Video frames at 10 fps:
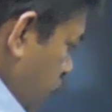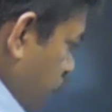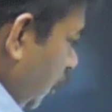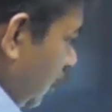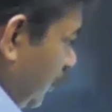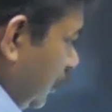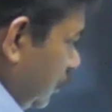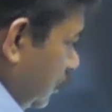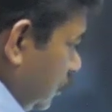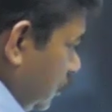small
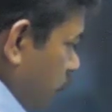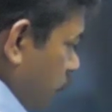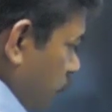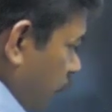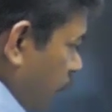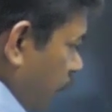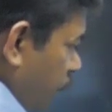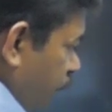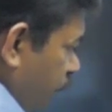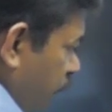v.
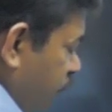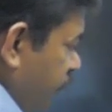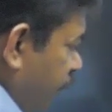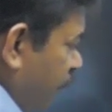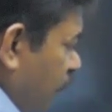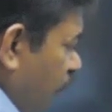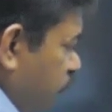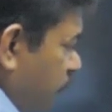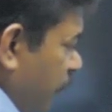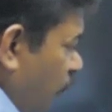The velocity will
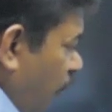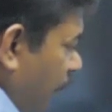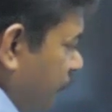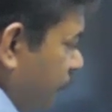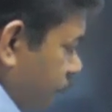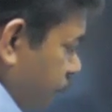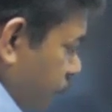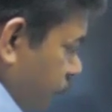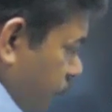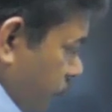also be common.
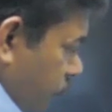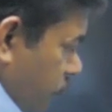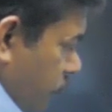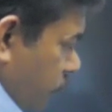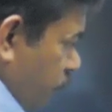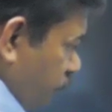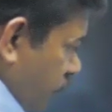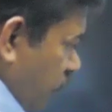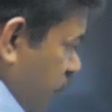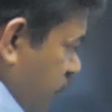
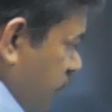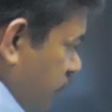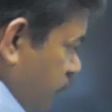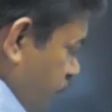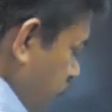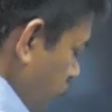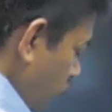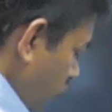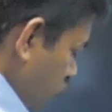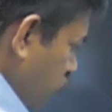Velocity
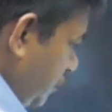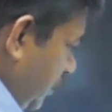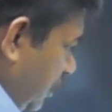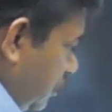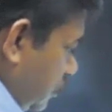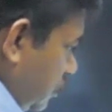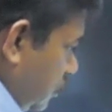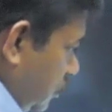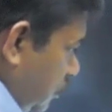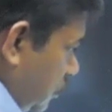will also be
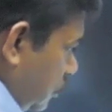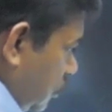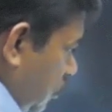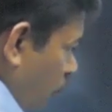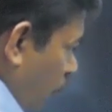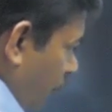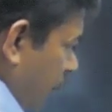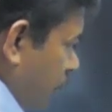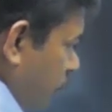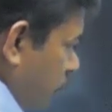
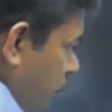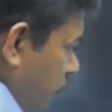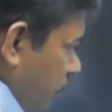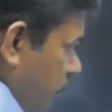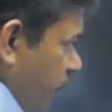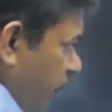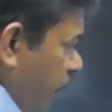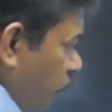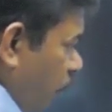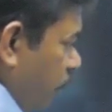common
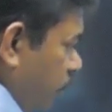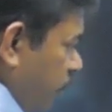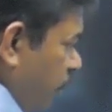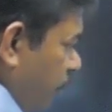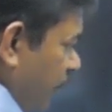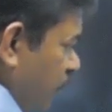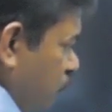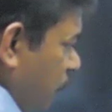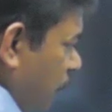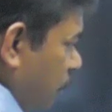into what? K
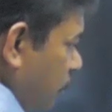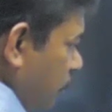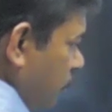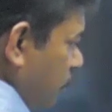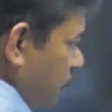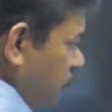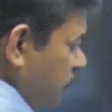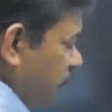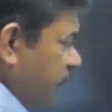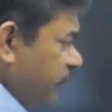minus 1
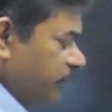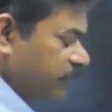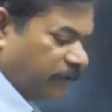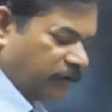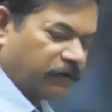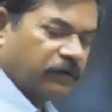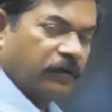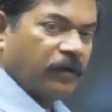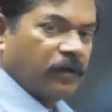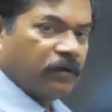is the leakage current.
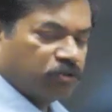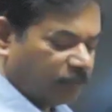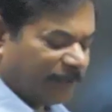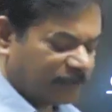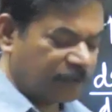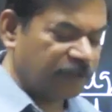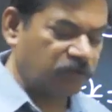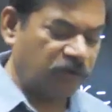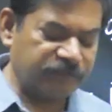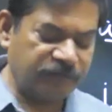So basically
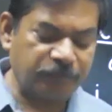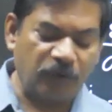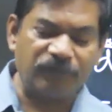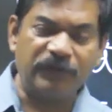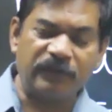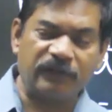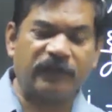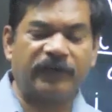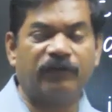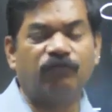the concept of
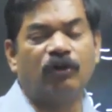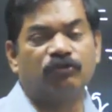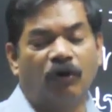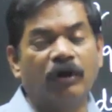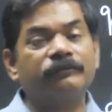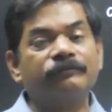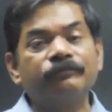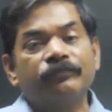leakage current was what?